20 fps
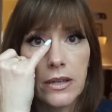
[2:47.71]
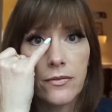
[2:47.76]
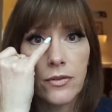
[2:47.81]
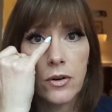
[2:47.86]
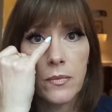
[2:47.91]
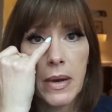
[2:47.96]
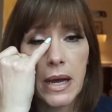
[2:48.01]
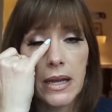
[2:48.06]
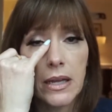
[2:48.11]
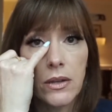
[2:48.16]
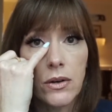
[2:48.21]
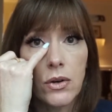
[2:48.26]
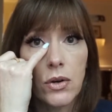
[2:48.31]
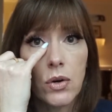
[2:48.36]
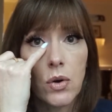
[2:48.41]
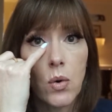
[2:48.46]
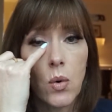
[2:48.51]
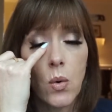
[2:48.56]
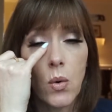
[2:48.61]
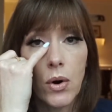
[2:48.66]
for my inner
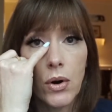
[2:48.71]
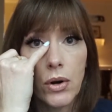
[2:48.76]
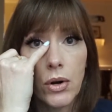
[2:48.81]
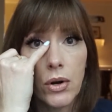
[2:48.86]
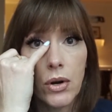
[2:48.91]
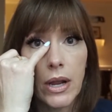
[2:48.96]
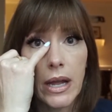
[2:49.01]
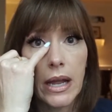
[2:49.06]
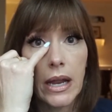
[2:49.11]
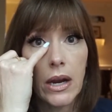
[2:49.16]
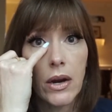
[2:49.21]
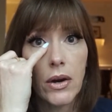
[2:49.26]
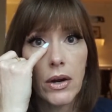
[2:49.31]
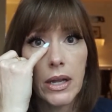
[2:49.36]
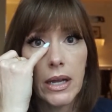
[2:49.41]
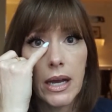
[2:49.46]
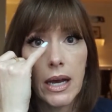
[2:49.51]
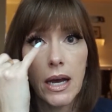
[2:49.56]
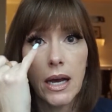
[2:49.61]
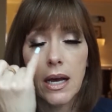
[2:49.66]
corner
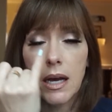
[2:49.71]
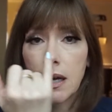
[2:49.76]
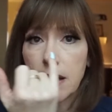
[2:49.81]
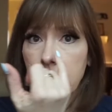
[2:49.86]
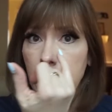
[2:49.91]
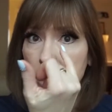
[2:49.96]
area